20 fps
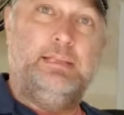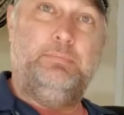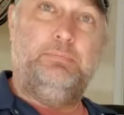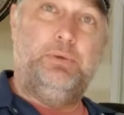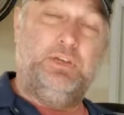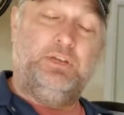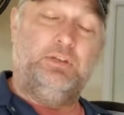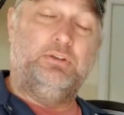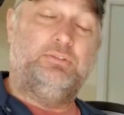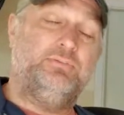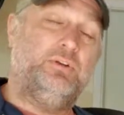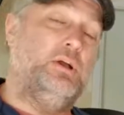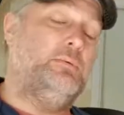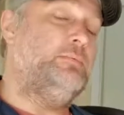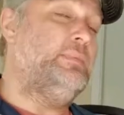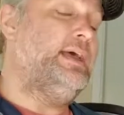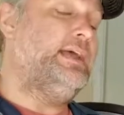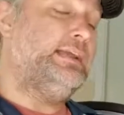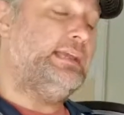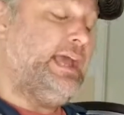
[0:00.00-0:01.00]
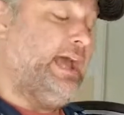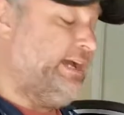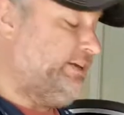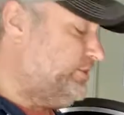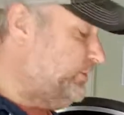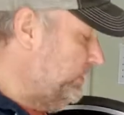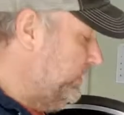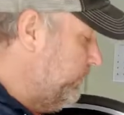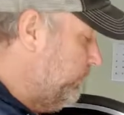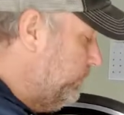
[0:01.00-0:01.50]
The bigger front mech
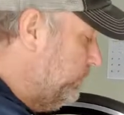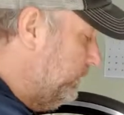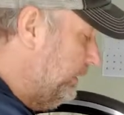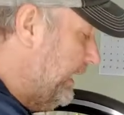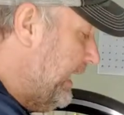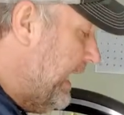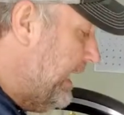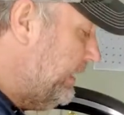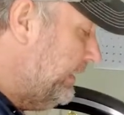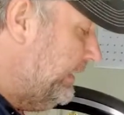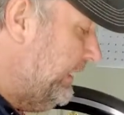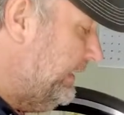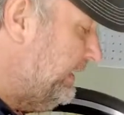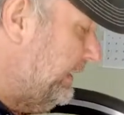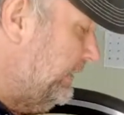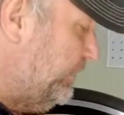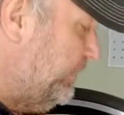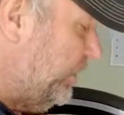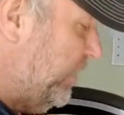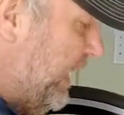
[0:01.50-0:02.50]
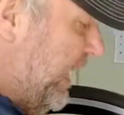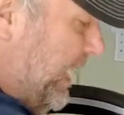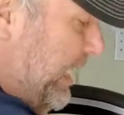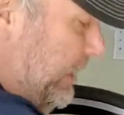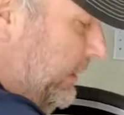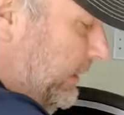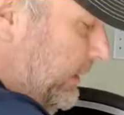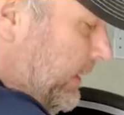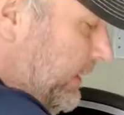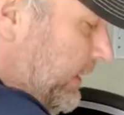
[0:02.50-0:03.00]
actually will not let the chain